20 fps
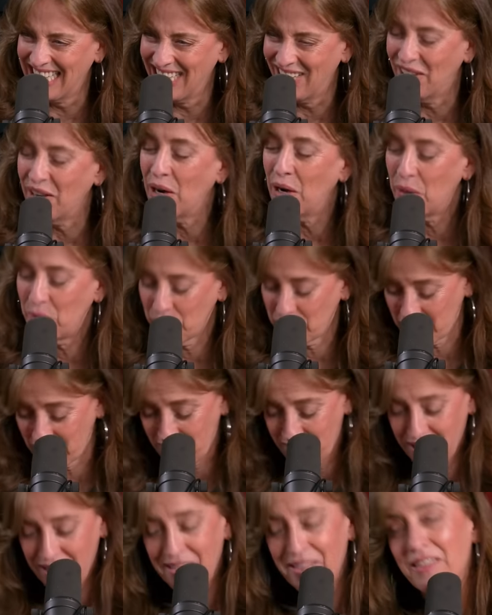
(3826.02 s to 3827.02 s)
can't.
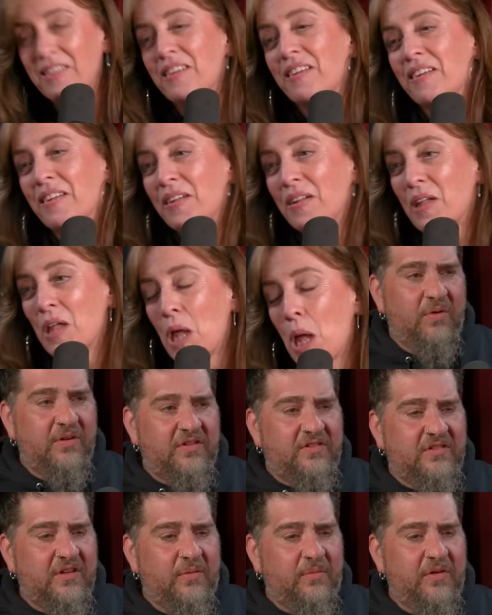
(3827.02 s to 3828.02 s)
Okay. When
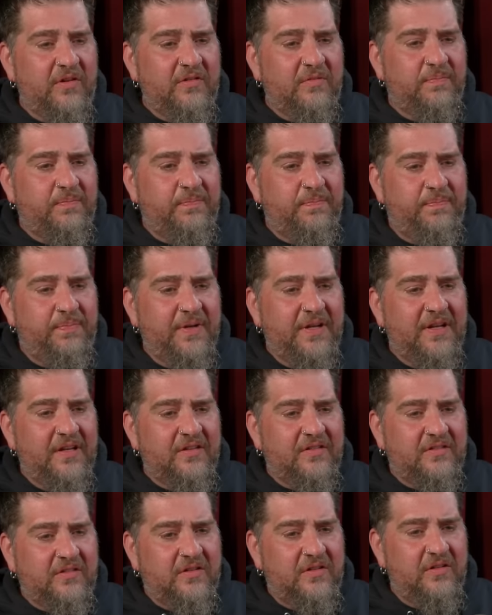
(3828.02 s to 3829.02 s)
someone's
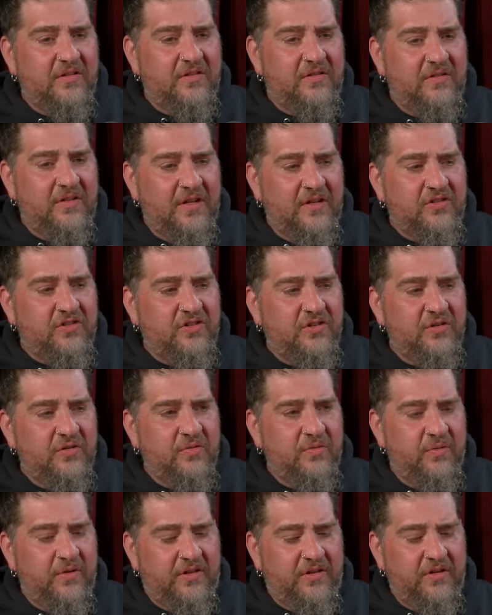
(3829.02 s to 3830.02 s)
biggest issue
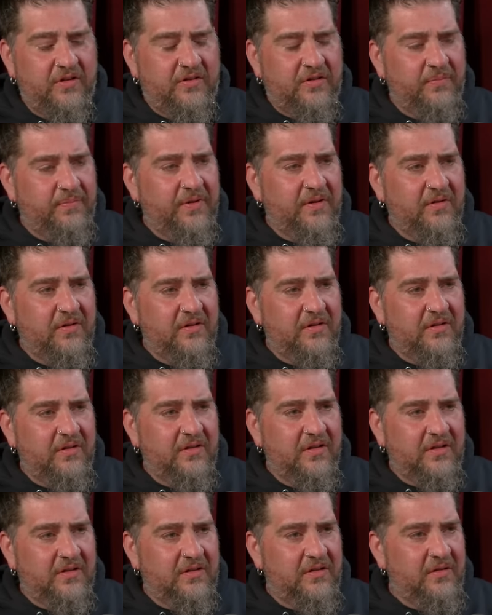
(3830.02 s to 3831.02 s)
with their debil-
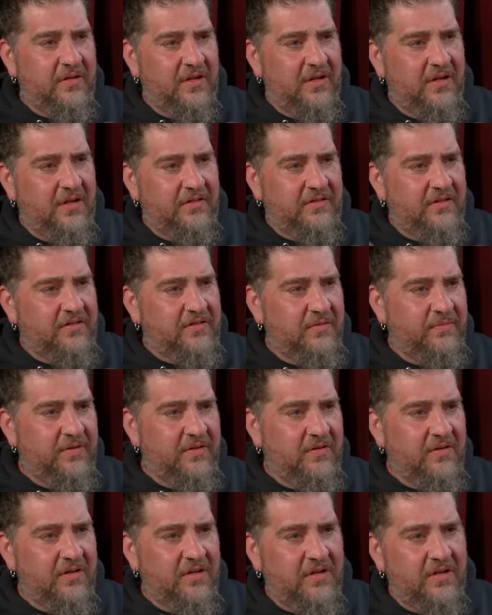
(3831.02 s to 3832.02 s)
like uh,
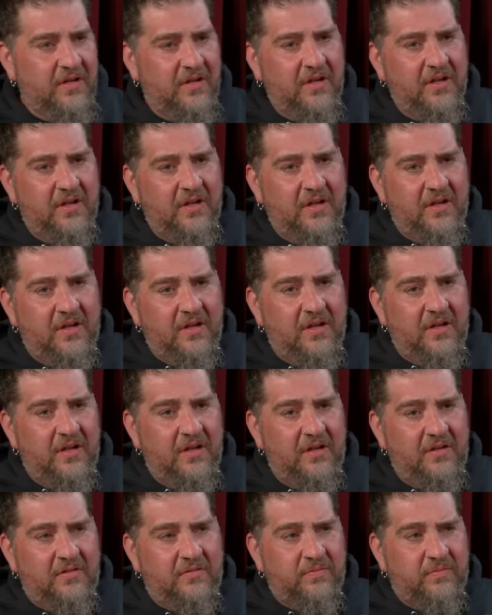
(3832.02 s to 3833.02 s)
disability
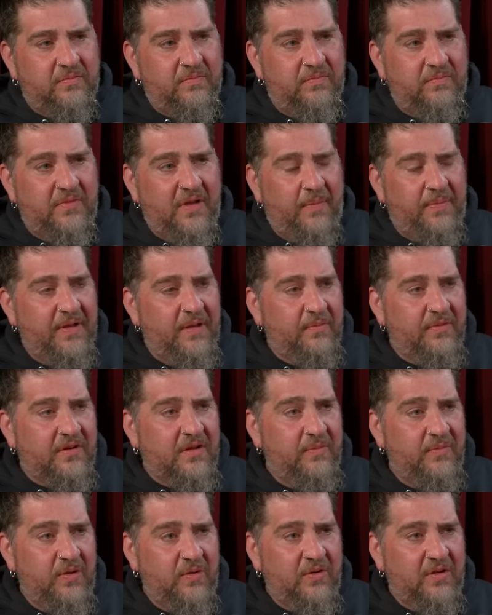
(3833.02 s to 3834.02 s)
is not being able to
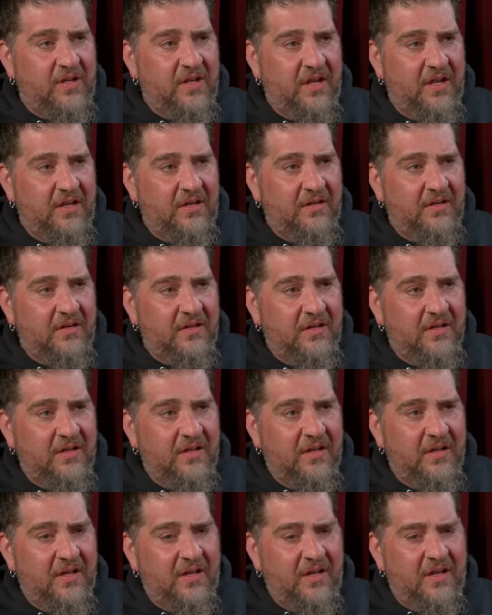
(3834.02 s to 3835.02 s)
communicate,
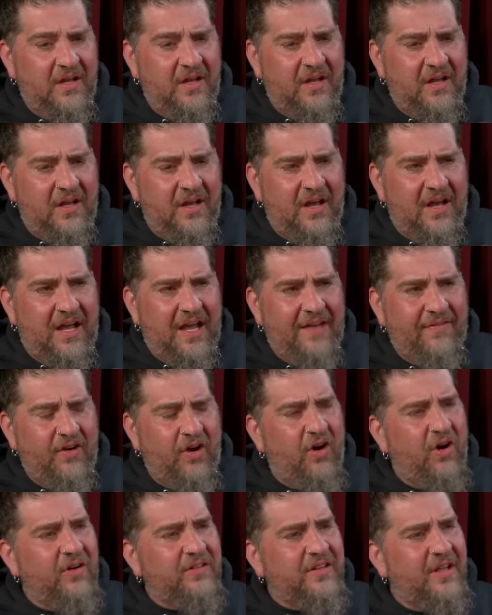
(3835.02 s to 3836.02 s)
I have a
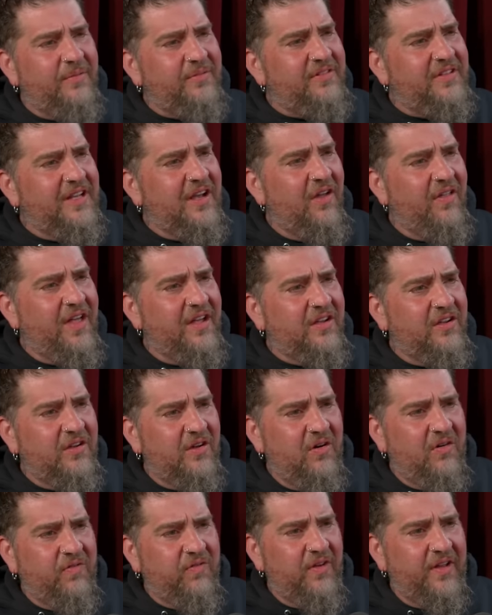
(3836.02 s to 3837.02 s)
hard time seeing how that can
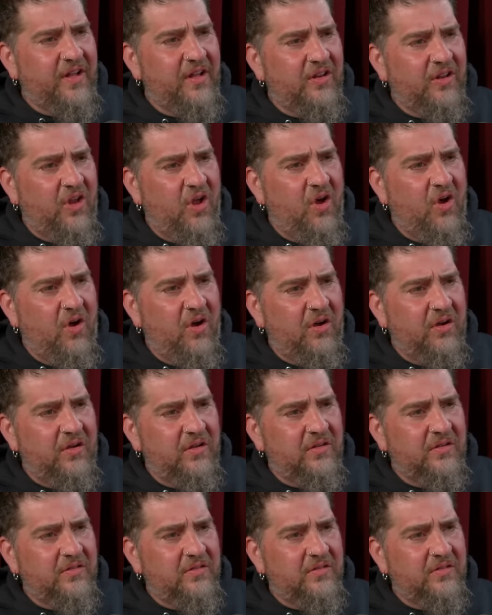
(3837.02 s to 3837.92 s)
go for like a long